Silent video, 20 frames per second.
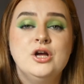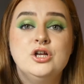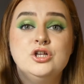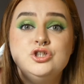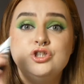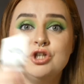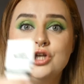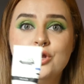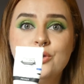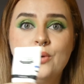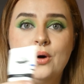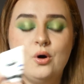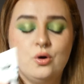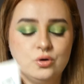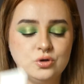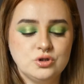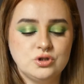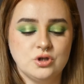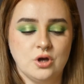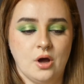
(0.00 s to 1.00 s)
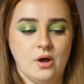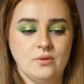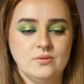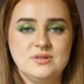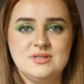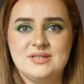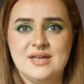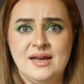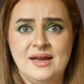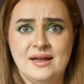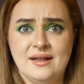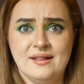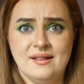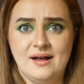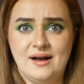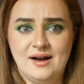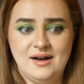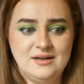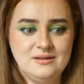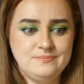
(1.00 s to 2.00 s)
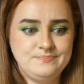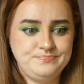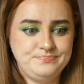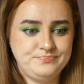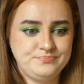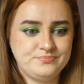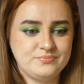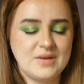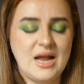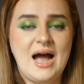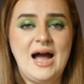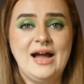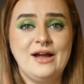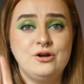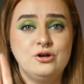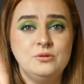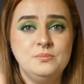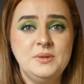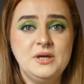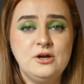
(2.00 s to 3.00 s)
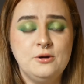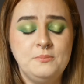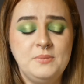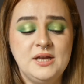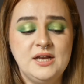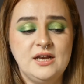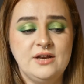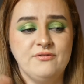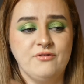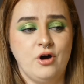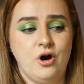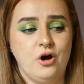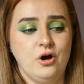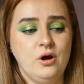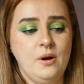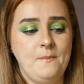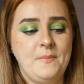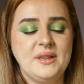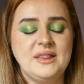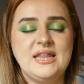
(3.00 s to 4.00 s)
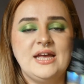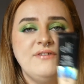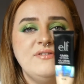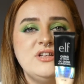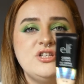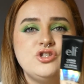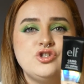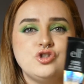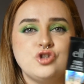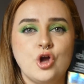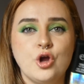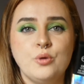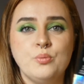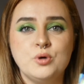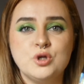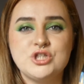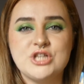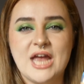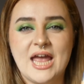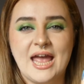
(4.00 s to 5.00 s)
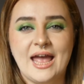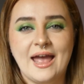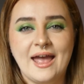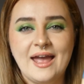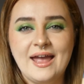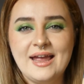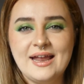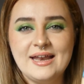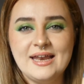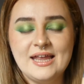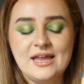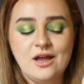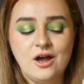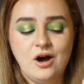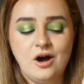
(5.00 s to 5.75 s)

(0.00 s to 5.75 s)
Do you know what, also, saying that, I could be completely wrong, but there is so much air in here.